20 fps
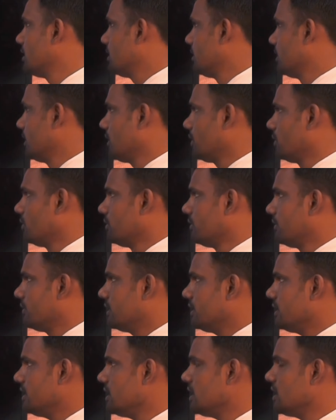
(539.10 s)
Now
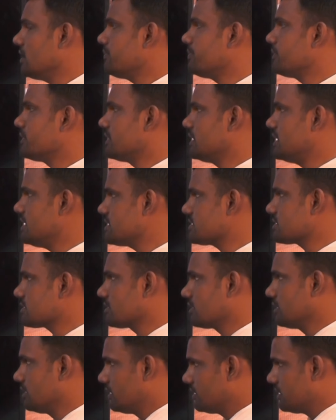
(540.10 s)
if this
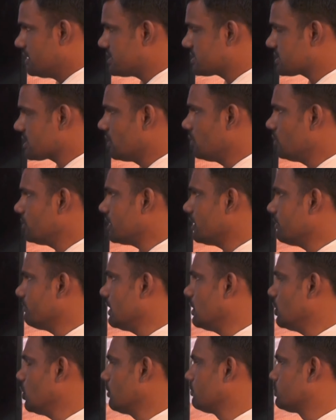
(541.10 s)
discounted
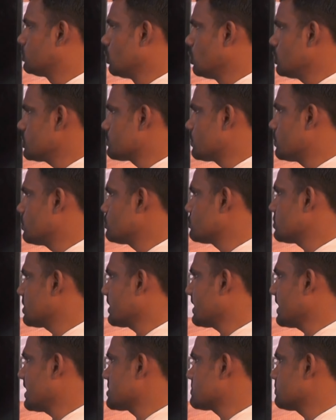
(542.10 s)
value of those future
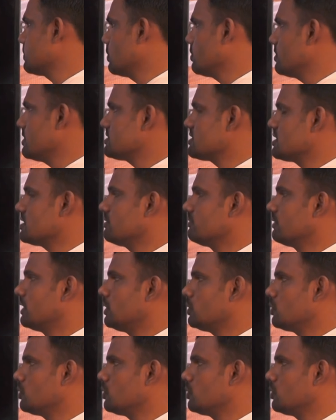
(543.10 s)
cash flow is equal